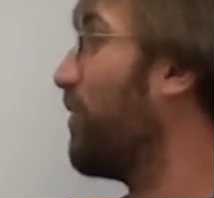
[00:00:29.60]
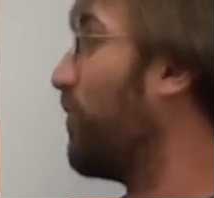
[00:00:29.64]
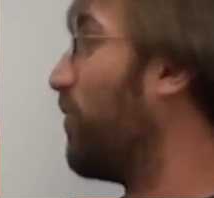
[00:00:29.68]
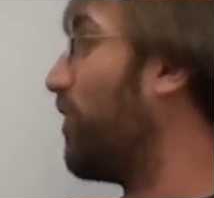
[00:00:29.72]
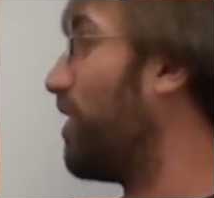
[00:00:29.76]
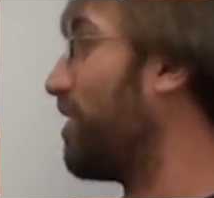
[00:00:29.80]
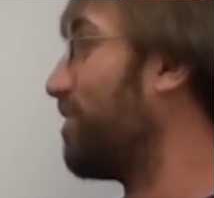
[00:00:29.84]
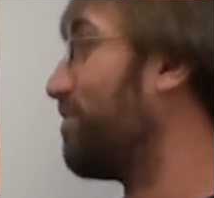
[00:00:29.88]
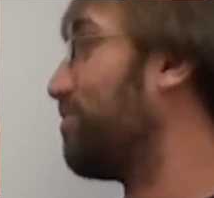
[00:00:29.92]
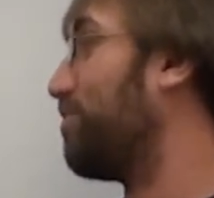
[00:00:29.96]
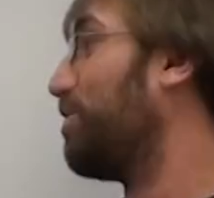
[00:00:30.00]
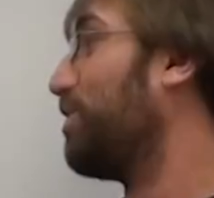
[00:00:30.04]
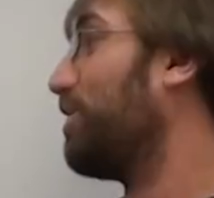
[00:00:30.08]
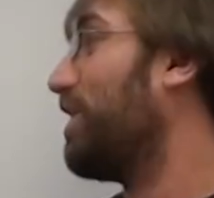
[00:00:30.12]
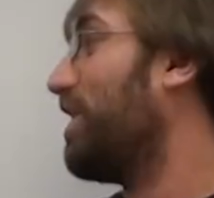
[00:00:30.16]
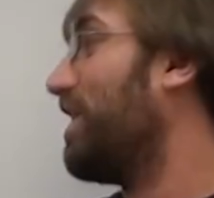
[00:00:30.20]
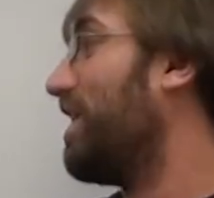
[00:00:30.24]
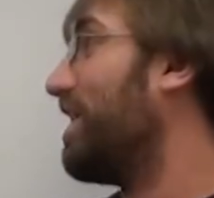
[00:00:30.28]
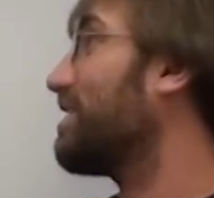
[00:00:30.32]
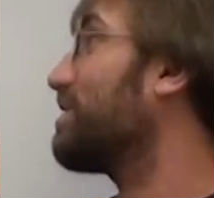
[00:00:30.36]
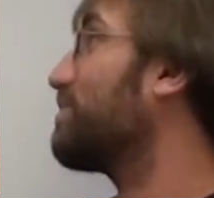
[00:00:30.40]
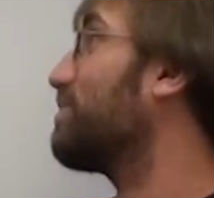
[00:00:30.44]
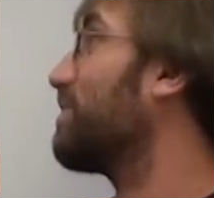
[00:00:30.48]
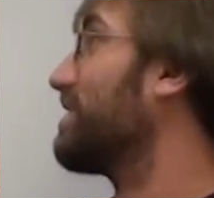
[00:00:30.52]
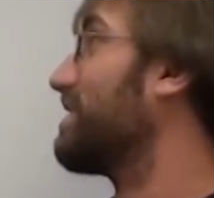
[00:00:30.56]
1
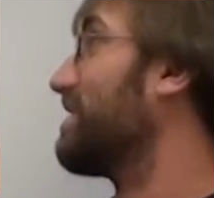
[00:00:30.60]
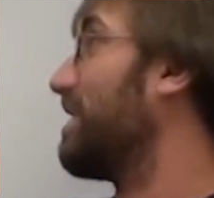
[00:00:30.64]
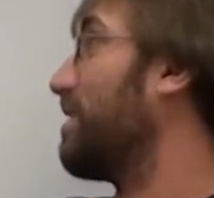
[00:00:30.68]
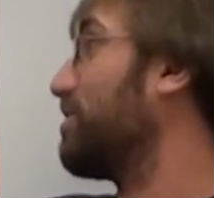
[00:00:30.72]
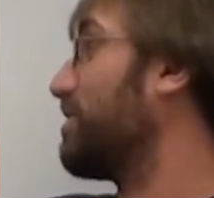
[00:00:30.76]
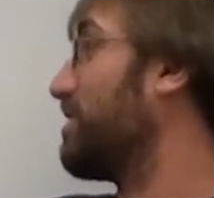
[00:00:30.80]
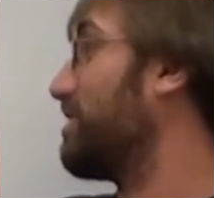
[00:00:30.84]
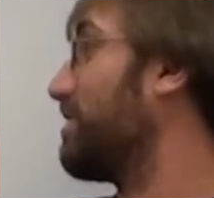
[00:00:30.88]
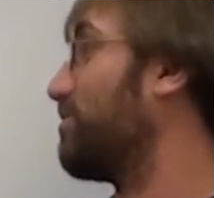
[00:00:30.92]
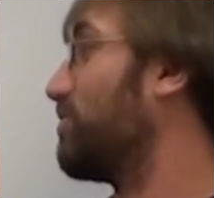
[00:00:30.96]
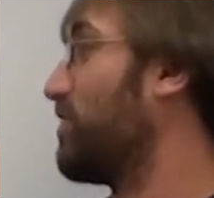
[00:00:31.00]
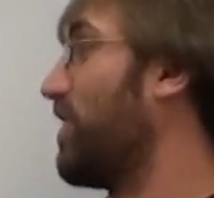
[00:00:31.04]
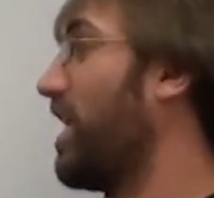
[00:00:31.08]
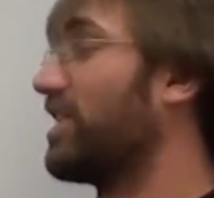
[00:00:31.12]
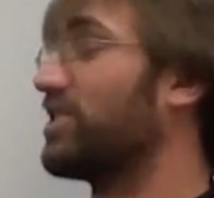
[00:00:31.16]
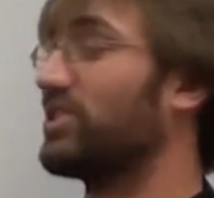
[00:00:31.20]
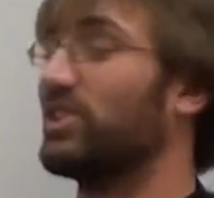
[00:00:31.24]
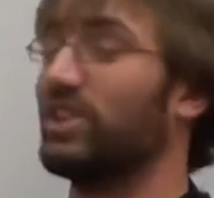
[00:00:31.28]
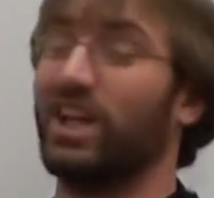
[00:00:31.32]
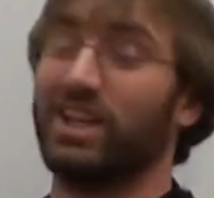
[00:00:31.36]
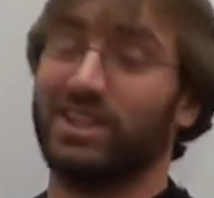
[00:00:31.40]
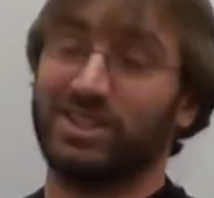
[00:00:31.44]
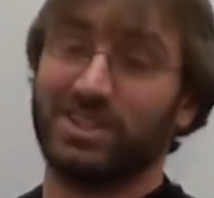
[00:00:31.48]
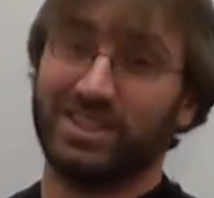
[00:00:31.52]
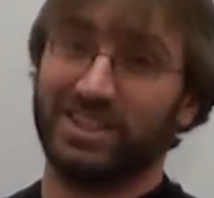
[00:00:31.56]
plus, because that was a subtraction,
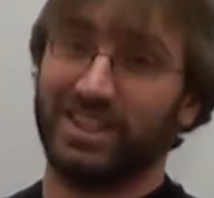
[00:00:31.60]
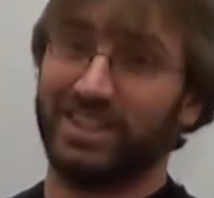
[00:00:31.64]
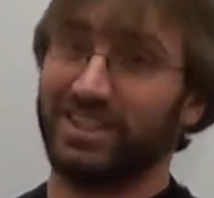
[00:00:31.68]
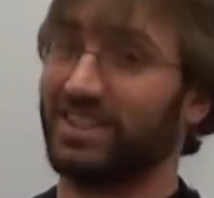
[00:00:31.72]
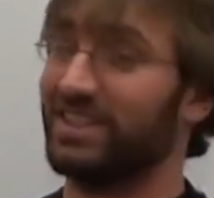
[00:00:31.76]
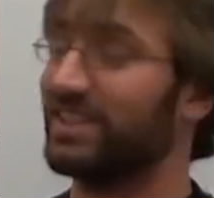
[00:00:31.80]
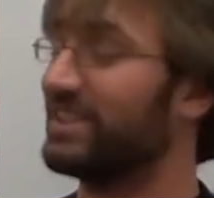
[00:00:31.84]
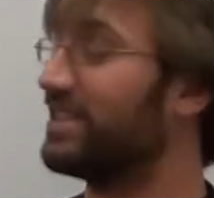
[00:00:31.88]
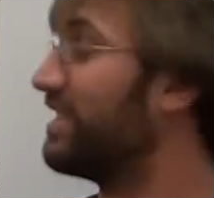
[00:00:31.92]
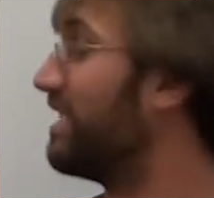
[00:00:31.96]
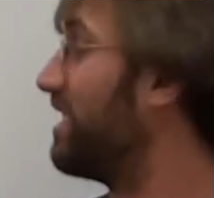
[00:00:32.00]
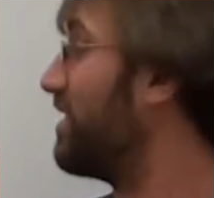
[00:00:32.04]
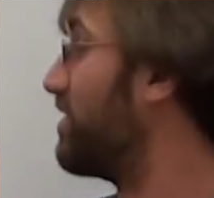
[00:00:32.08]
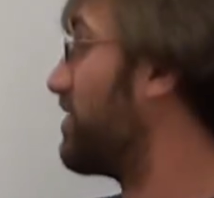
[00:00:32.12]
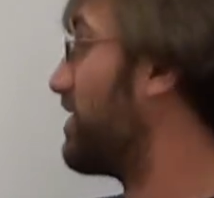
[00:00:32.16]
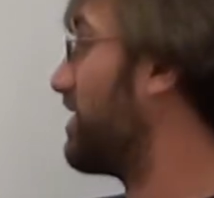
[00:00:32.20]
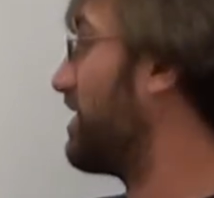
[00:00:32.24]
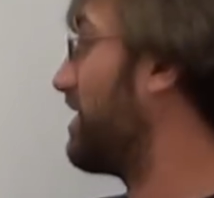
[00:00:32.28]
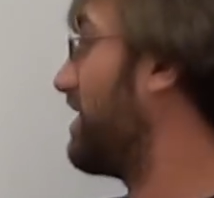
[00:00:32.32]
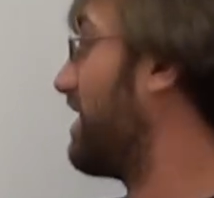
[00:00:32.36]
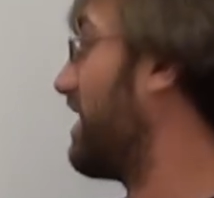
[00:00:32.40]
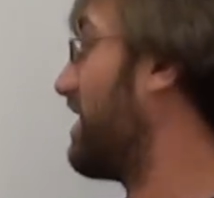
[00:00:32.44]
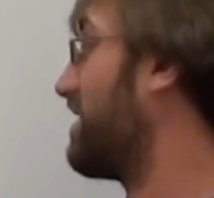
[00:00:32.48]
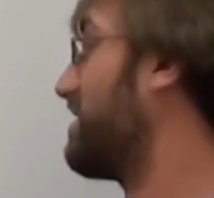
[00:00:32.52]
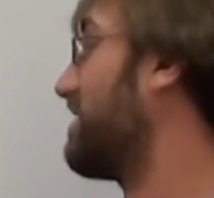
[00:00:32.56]
that's an addition,
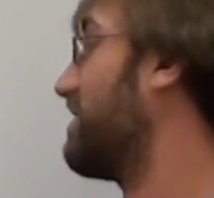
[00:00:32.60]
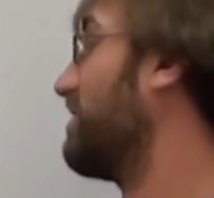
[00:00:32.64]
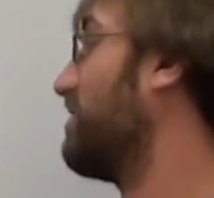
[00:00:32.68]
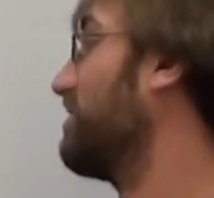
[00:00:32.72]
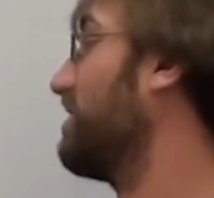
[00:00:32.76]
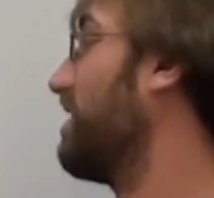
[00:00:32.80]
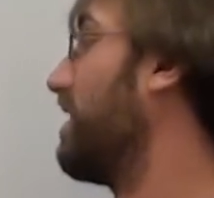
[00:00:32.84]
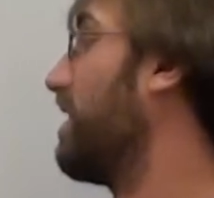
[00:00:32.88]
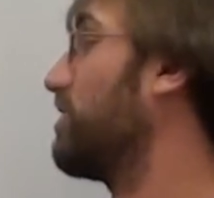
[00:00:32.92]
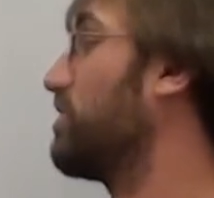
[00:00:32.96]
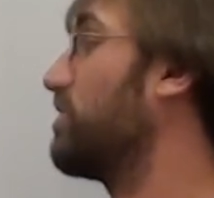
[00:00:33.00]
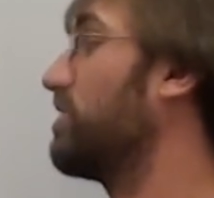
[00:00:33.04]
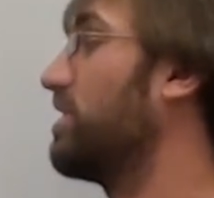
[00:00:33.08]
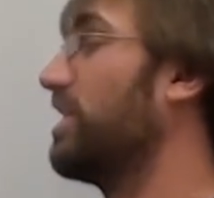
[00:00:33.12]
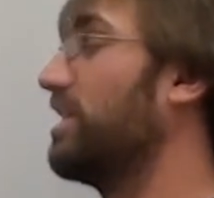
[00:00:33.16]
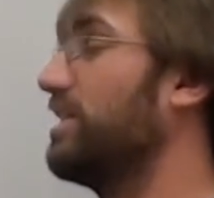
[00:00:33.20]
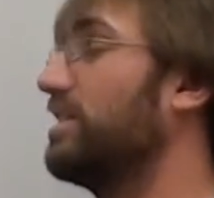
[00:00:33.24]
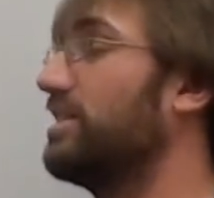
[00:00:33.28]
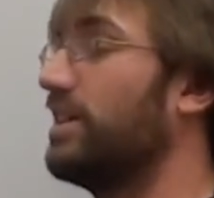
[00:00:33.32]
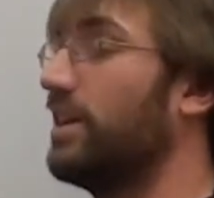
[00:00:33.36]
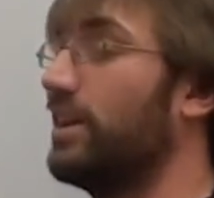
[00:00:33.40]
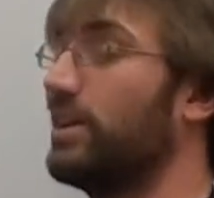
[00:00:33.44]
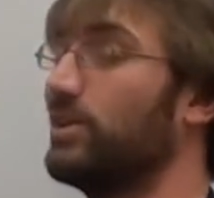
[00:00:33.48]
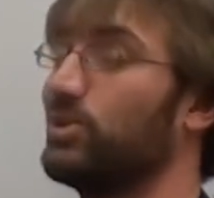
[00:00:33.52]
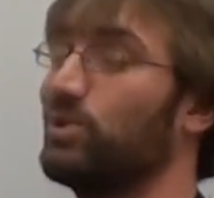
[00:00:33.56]
and that's still tangent A,
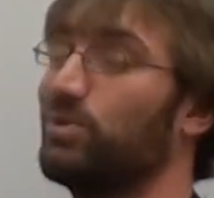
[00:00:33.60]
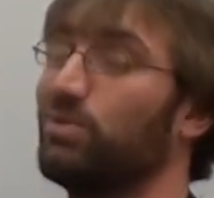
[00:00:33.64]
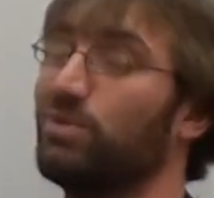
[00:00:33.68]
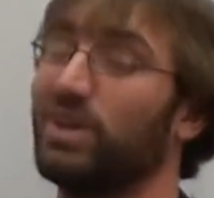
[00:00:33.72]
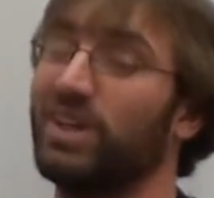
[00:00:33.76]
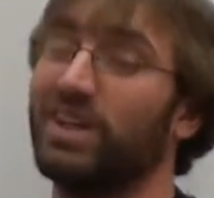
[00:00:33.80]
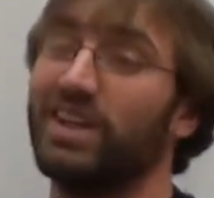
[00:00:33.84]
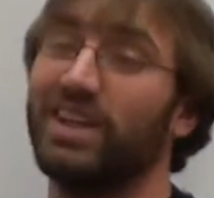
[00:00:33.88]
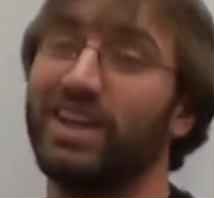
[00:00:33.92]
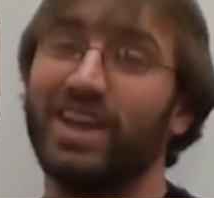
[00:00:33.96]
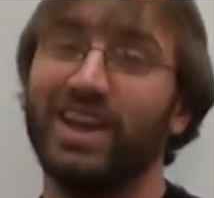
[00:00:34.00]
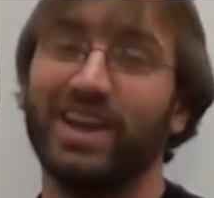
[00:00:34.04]
tangent B.